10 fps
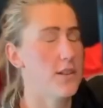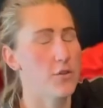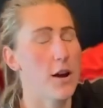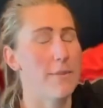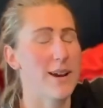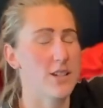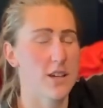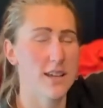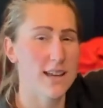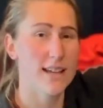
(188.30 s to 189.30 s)
dry bags
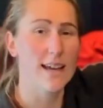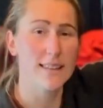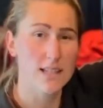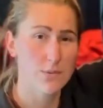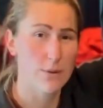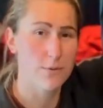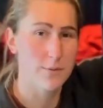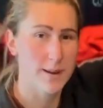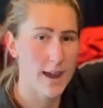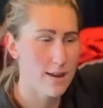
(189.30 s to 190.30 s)
you can get like this one
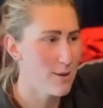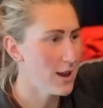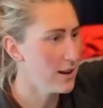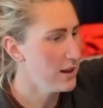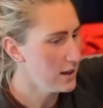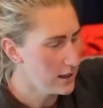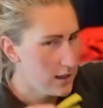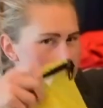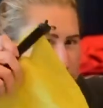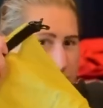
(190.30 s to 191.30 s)
from Kmart.
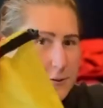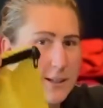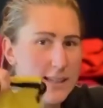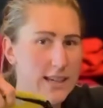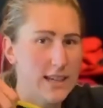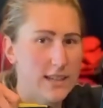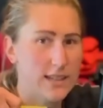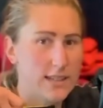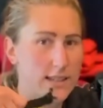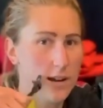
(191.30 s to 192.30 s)
The difference
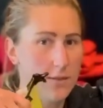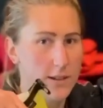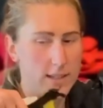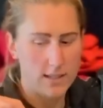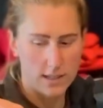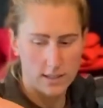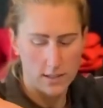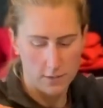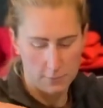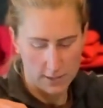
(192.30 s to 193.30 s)
is, obviously these are
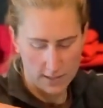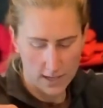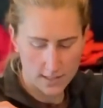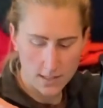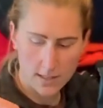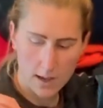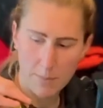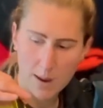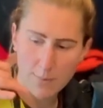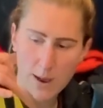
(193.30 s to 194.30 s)
different sizes. The
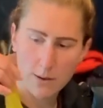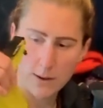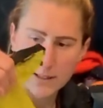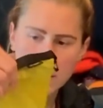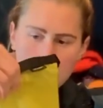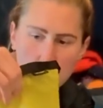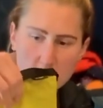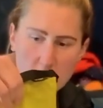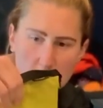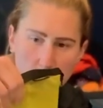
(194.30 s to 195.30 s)
Macpac ones are more
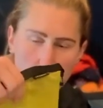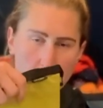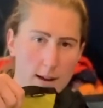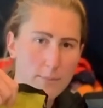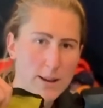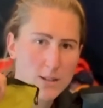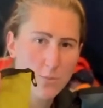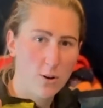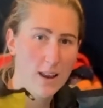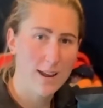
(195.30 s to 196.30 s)
see-through, they're much
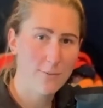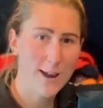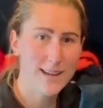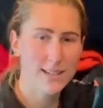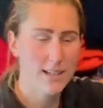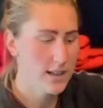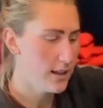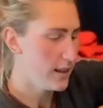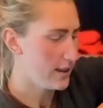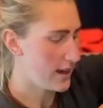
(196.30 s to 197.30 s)
more lightweight.
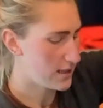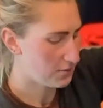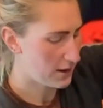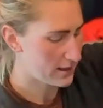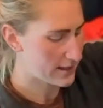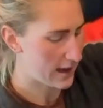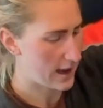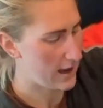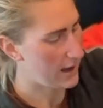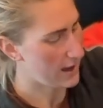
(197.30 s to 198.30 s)
These ones
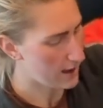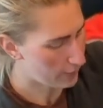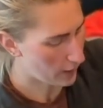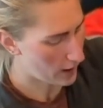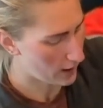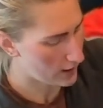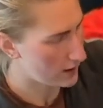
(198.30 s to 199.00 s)
are heavier,